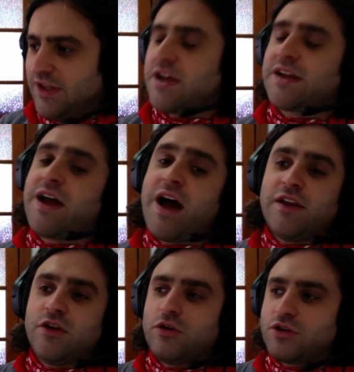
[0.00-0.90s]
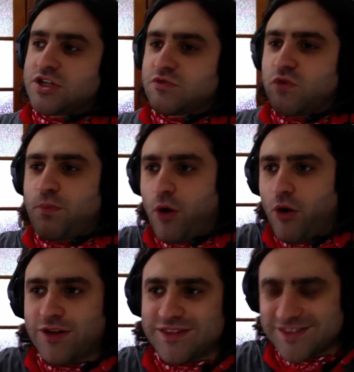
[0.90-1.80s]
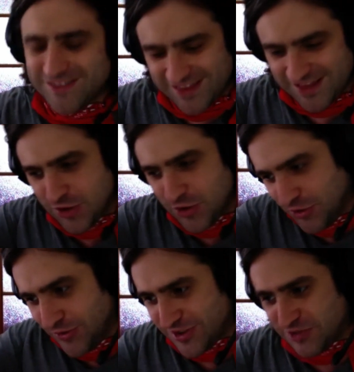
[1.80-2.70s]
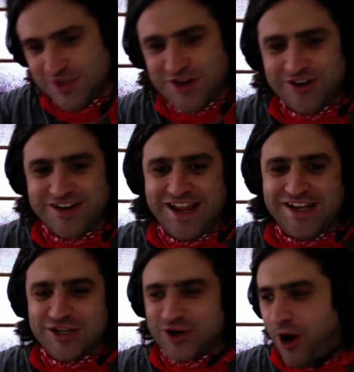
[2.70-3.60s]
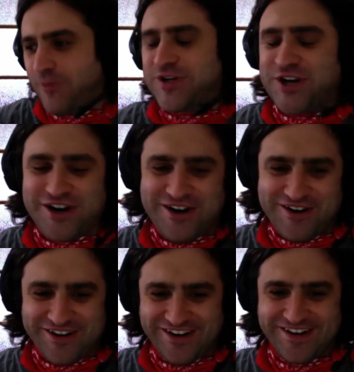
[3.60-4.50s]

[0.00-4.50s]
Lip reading: It's like, you just report the news. We don't need your commentary on it.